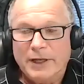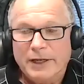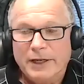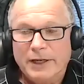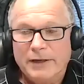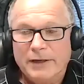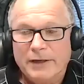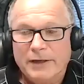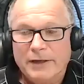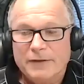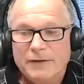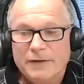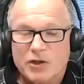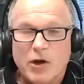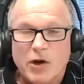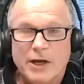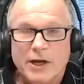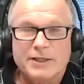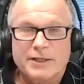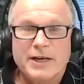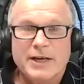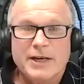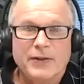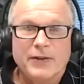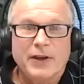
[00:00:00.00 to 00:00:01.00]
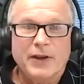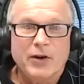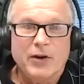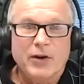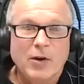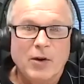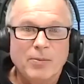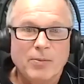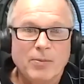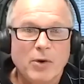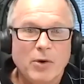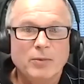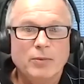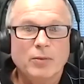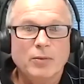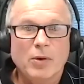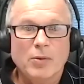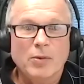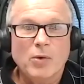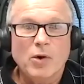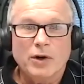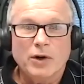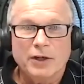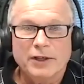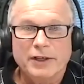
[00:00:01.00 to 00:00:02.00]
science out there on
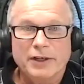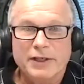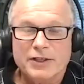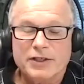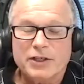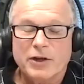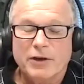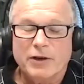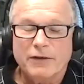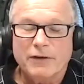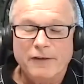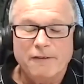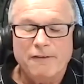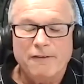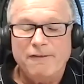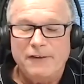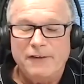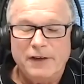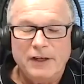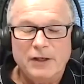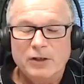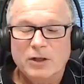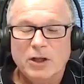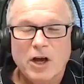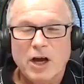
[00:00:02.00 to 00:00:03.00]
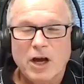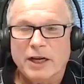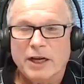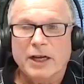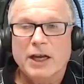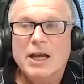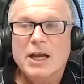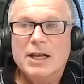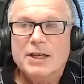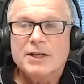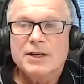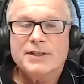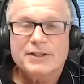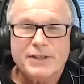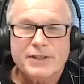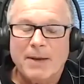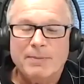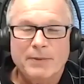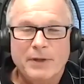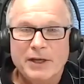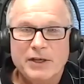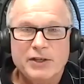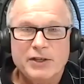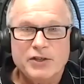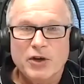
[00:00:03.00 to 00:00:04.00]
what it is. So if you feel like
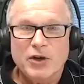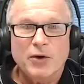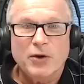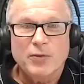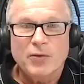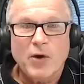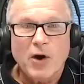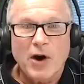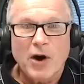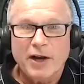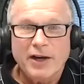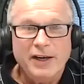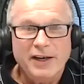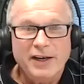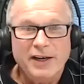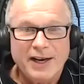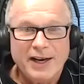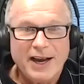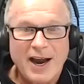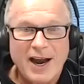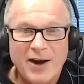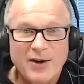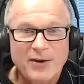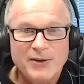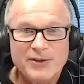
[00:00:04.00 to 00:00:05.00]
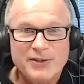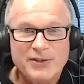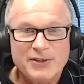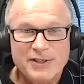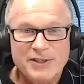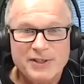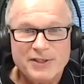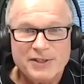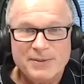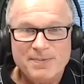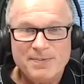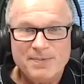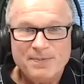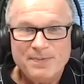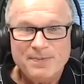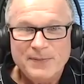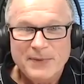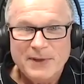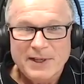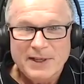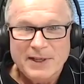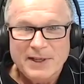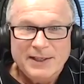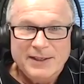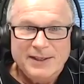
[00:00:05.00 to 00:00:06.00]
something's not right in your current system,
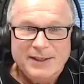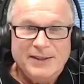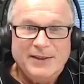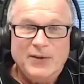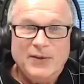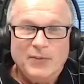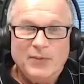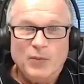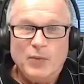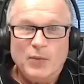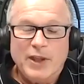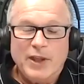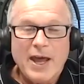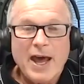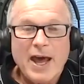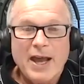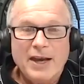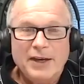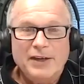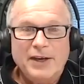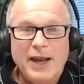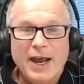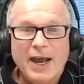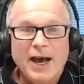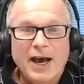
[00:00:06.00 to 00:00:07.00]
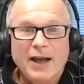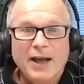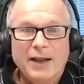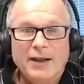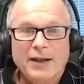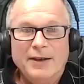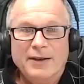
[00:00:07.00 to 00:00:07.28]
without a doubt,